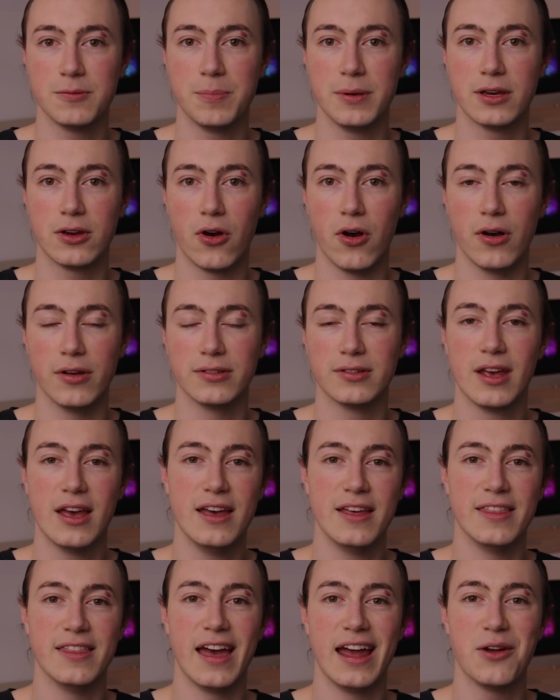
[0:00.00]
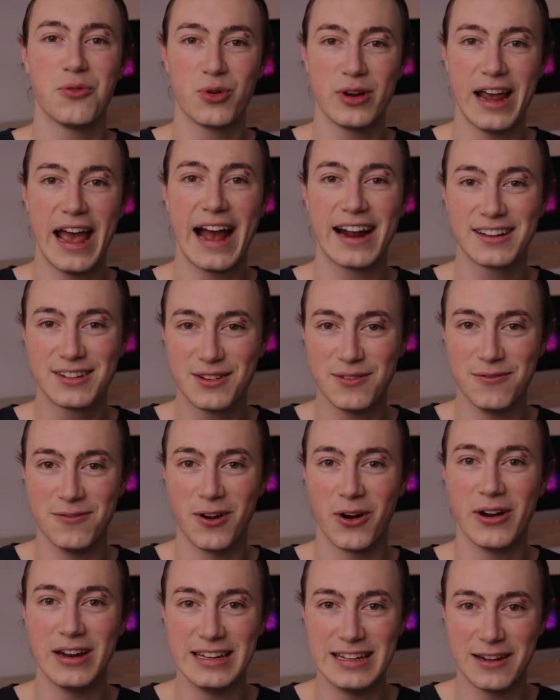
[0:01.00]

because they react very